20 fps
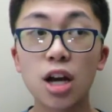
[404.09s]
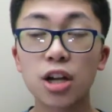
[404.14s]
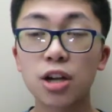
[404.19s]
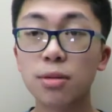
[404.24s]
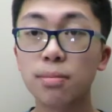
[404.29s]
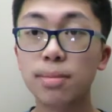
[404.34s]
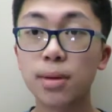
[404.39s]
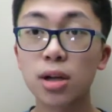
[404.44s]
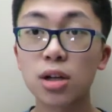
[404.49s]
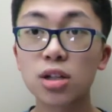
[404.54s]

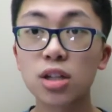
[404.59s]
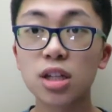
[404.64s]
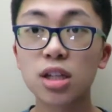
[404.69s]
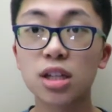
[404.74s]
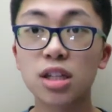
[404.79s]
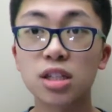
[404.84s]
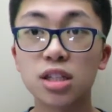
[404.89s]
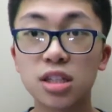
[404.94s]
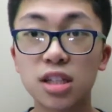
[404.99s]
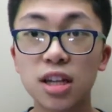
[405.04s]
You're
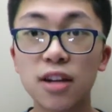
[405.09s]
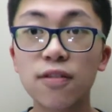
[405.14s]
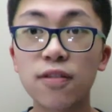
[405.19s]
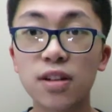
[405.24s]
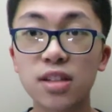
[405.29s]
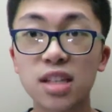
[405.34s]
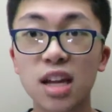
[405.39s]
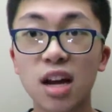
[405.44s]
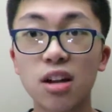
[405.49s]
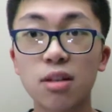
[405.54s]
building this
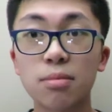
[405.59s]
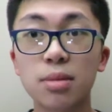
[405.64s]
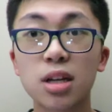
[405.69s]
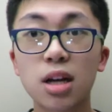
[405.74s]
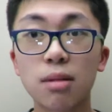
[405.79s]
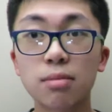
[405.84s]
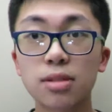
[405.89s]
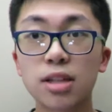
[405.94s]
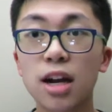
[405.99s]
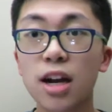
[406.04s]
defense now and
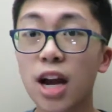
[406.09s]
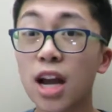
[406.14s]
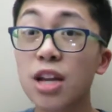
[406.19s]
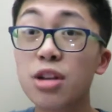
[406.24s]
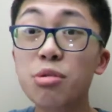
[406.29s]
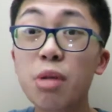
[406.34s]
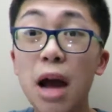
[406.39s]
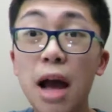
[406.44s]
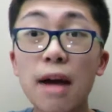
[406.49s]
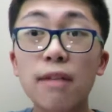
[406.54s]
become scary. And
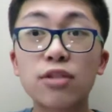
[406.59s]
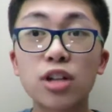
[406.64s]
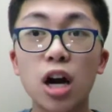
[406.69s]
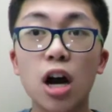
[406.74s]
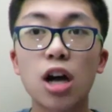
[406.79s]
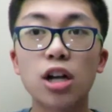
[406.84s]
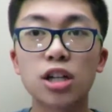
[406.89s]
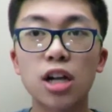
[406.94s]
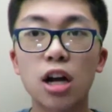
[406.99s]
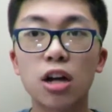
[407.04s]
you have
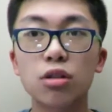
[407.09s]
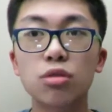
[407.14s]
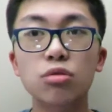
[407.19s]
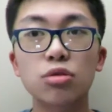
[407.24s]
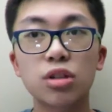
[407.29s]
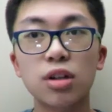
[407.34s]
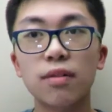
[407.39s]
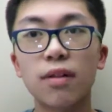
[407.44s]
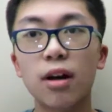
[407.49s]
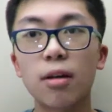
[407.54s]
Josh Allen
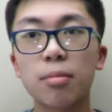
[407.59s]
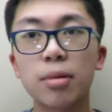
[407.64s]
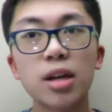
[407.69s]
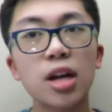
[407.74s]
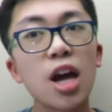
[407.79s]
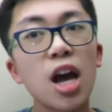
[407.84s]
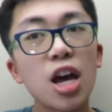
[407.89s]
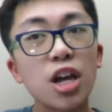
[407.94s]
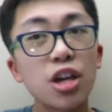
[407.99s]
who's developing.